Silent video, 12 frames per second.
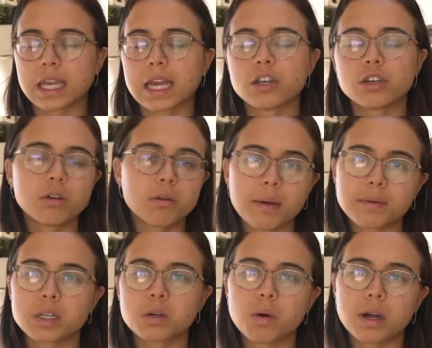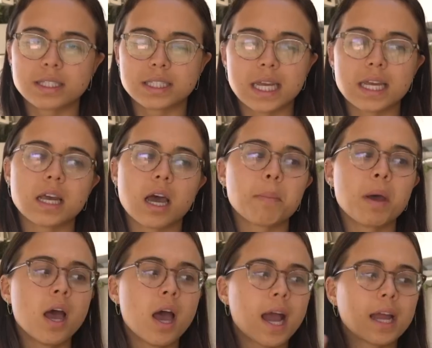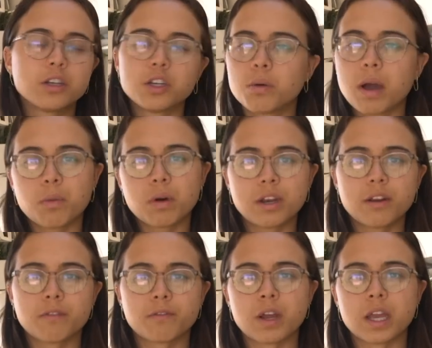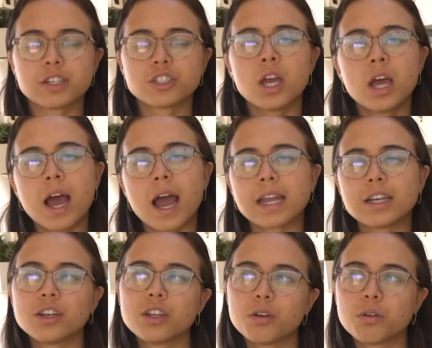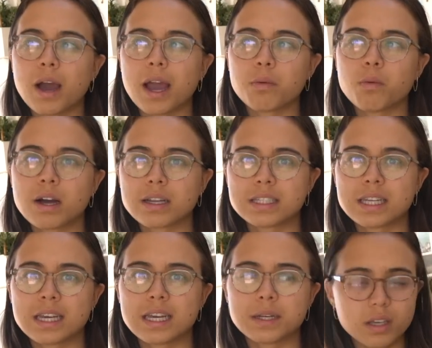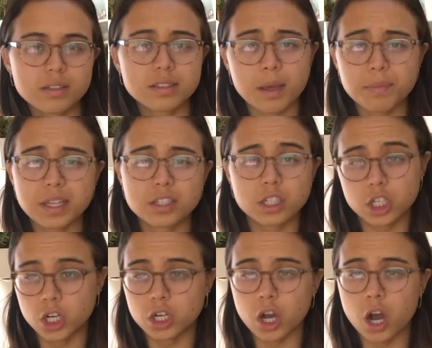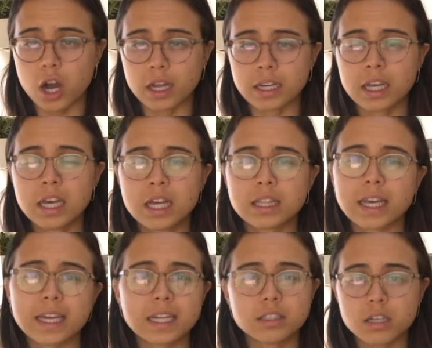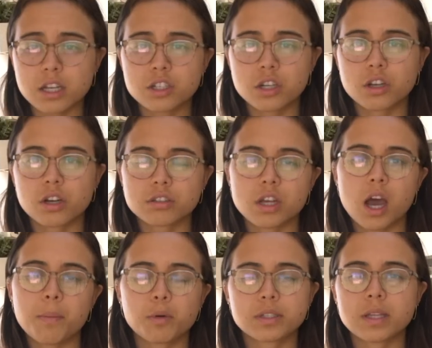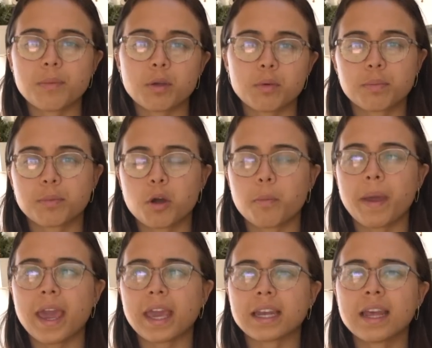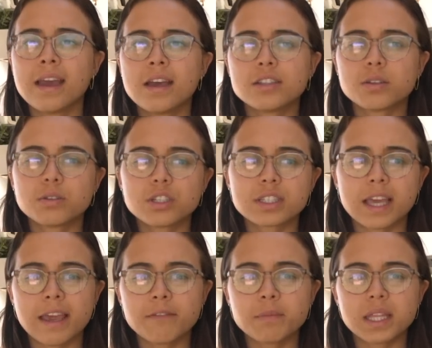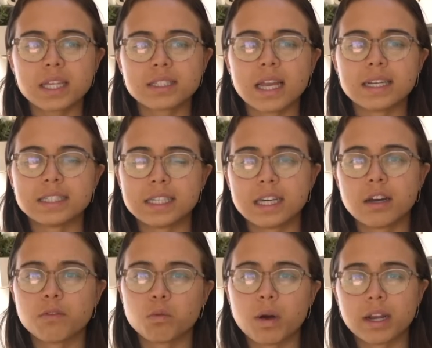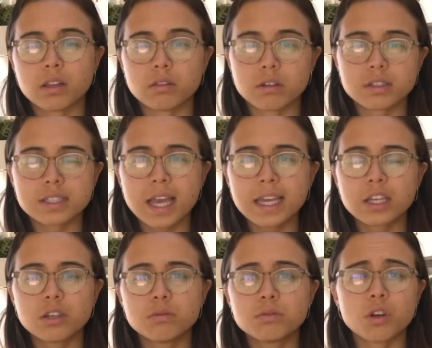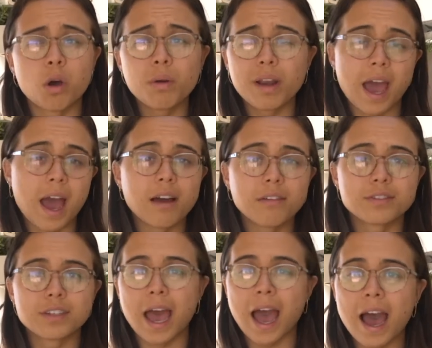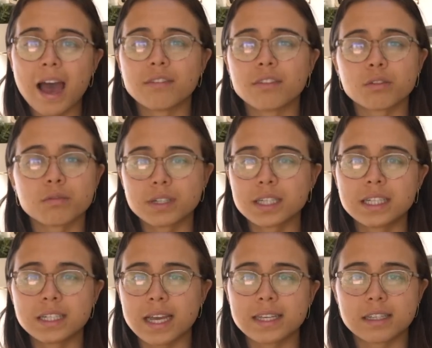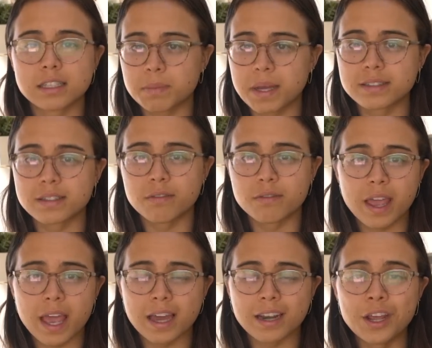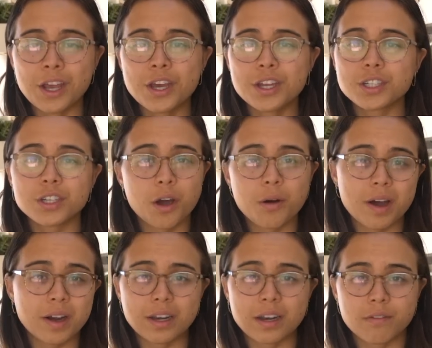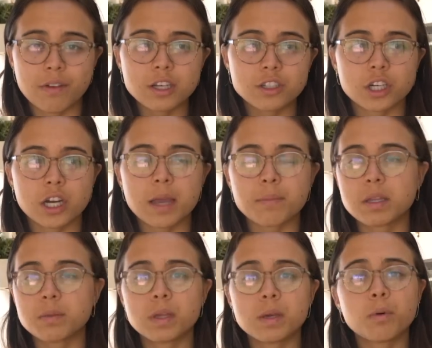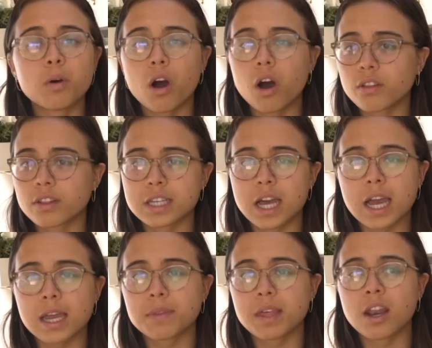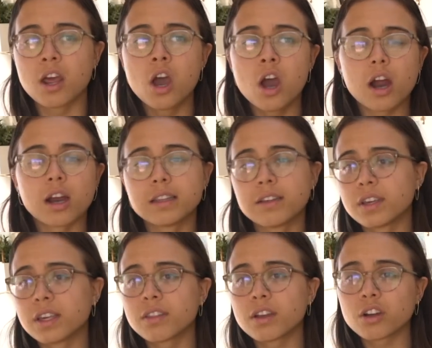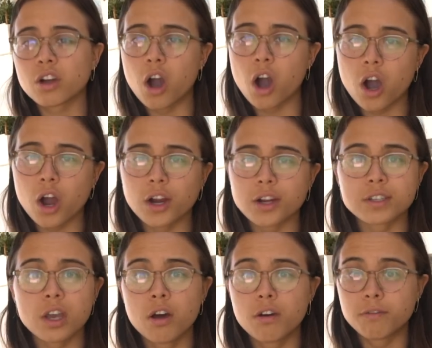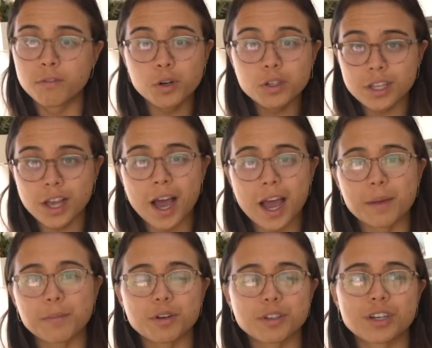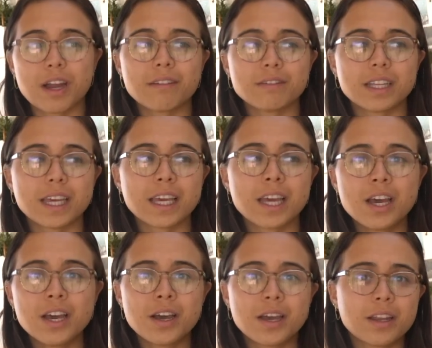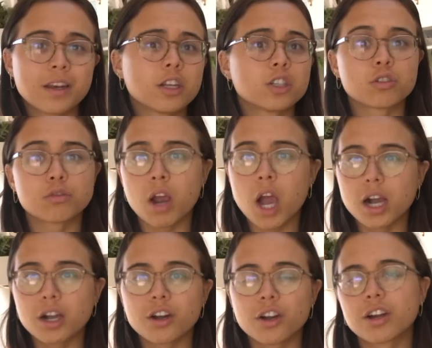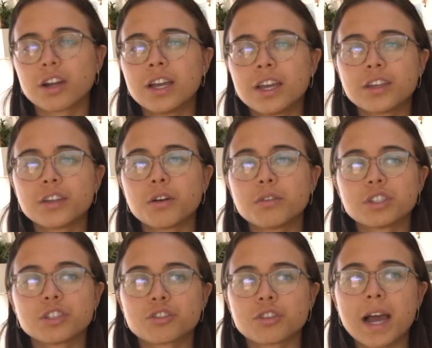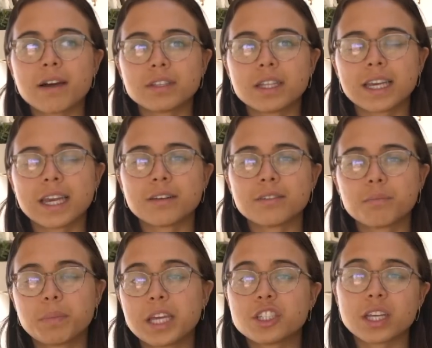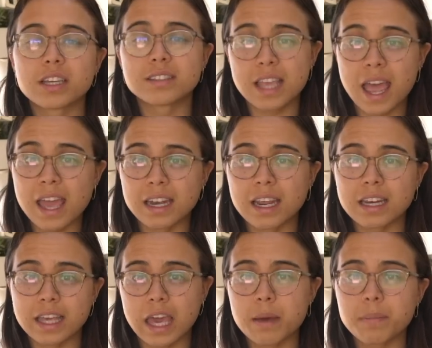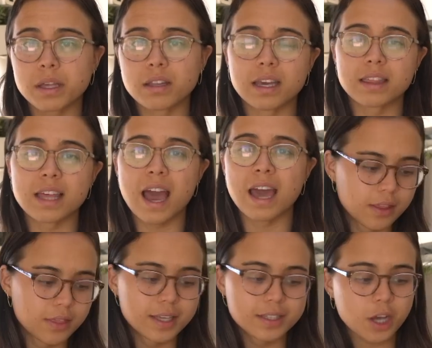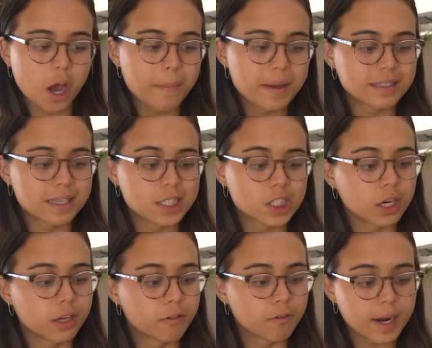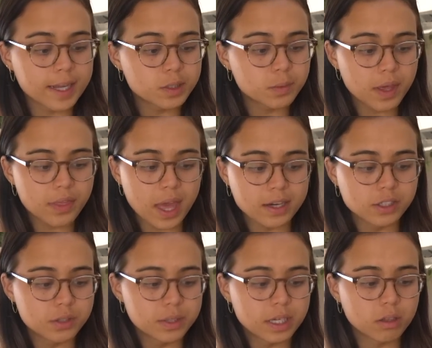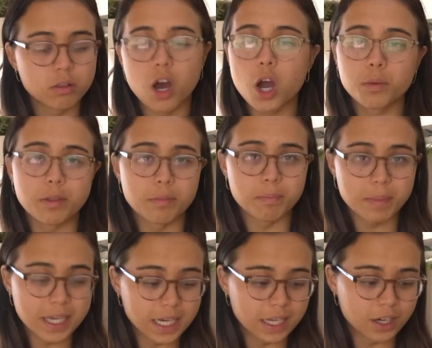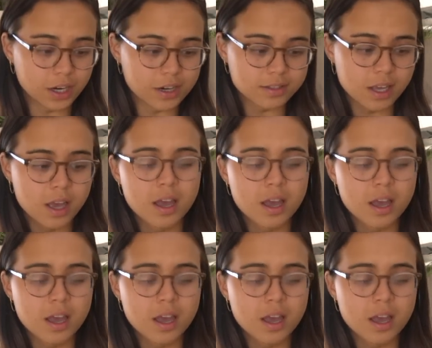Like I knew I was going to want to stand up. I knew I wanted a fridge. I knew I wanted something to cook on, like an induction cooktop or something with propane. So it just gave me this idea of what it looks like, and you don't have to have a really nice expensive van to go out and adventure. I meet people all the time that are living in their cars full time, or traveling in a truck, or just traveling and pitching a tent and camping like that. This comment says, are you friends with and do you get along with meat eaters?